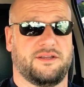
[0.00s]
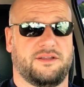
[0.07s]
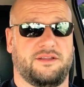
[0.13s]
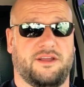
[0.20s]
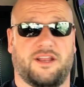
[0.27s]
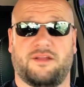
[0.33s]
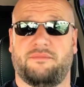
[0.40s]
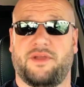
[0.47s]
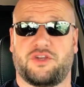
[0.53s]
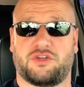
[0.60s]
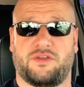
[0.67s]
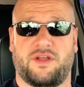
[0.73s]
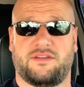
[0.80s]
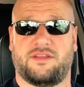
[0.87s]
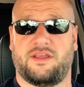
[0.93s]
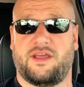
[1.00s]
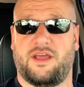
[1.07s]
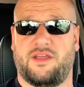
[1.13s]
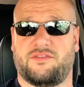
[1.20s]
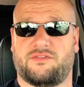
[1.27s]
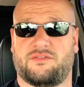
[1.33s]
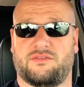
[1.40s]
You gotta make sure that DA
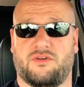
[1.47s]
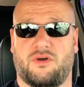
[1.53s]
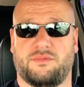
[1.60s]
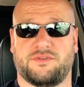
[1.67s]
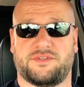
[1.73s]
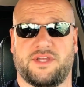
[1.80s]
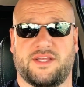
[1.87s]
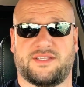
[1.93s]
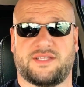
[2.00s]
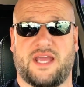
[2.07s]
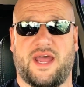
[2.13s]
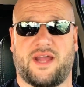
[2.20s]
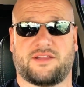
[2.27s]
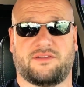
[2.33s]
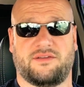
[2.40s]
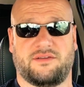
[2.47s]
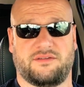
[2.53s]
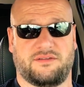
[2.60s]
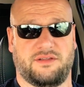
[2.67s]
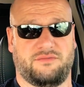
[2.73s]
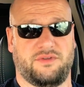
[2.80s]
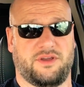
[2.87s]
is almost exact
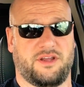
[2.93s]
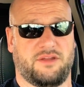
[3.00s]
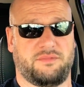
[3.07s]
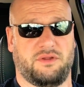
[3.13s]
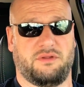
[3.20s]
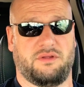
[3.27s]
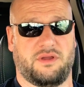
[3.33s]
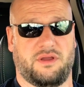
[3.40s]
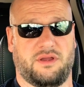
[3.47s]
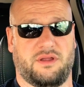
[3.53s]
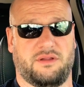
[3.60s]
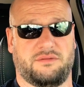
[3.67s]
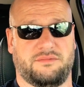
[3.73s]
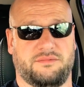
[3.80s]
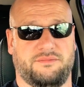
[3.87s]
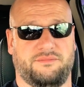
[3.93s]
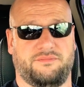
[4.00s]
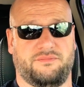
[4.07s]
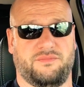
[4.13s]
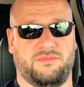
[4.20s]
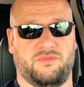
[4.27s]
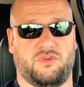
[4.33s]
if you're gonna be
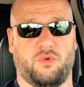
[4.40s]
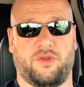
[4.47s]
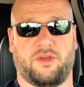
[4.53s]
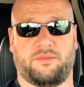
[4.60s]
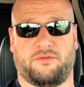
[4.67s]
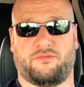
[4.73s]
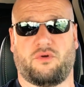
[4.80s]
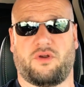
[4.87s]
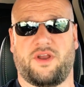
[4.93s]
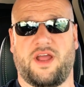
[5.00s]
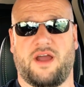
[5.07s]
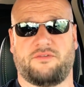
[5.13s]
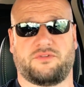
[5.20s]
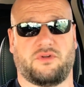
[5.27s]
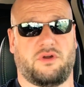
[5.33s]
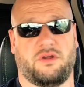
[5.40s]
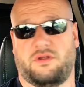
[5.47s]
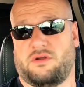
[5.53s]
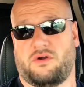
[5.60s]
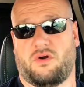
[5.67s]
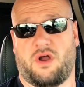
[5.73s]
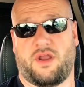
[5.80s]
doing it before and after
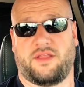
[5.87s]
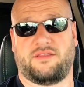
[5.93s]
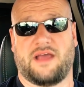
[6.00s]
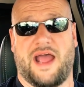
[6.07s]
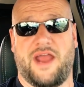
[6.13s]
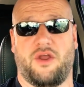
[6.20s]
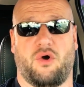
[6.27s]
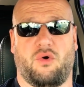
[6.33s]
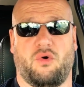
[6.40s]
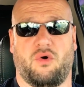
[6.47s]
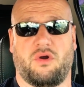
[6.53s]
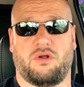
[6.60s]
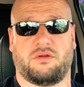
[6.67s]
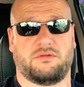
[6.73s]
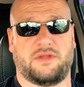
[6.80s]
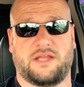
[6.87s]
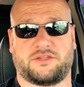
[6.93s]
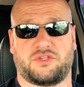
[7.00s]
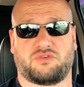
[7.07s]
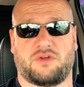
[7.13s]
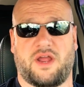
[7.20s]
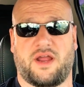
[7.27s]
on a dyno or at the
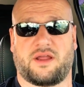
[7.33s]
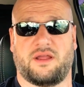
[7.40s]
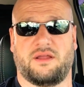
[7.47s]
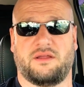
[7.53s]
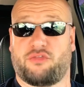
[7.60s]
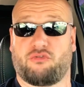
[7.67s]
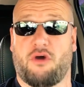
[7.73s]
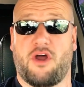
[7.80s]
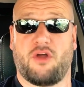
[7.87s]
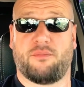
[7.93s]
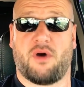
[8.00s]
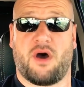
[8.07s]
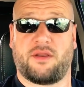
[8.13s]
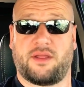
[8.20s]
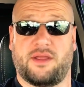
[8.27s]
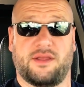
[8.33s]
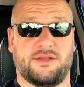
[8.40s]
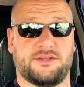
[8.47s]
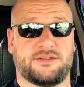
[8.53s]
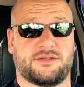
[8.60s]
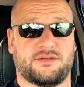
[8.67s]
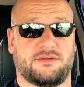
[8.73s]
track. Throttle body
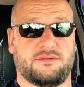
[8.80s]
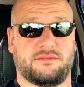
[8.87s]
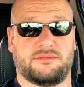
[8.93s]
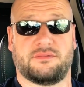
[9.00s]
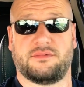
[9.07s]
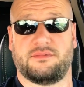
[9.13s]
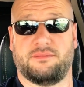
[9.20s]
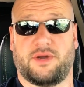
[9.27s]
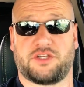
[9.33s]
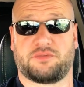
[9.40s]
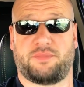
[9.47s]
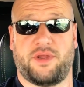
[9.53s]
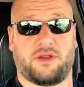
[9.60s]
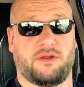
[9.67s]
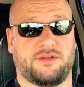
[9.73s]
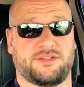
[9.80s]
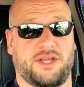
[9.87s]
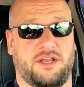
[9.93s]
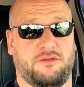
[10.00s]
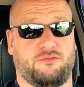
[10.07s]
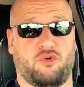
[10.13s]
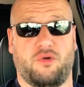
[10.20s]
is much bigger. It's
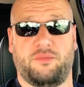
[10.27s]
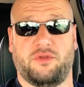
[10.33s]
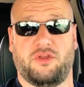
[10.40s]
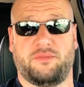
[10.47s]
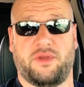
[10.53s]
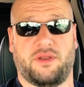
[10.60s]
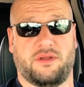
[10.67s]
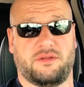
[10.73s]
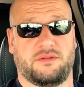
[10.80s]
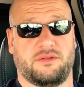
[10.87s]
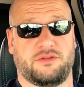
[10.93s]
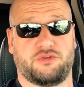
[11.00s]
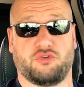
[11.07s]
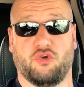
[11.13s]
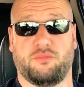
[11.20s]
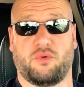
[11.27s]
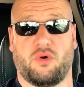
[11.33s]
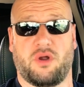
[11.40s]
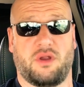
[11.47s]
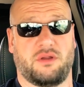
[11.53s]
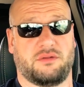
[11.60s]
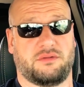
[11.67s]
84mm true
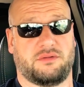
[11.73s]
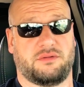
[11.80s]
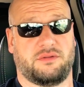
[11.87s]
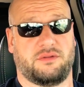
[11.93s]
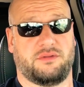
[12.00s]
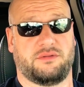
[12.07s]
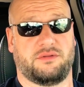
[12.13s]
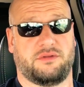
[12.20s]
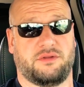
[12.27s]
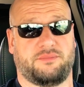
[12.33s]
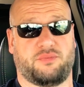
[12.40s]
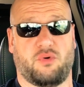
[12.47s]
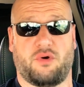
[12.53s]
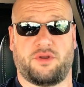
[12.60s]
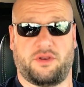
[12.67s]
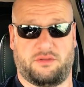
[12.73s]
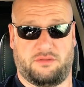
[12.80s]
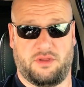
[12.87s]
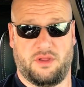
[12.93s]
bore. The ported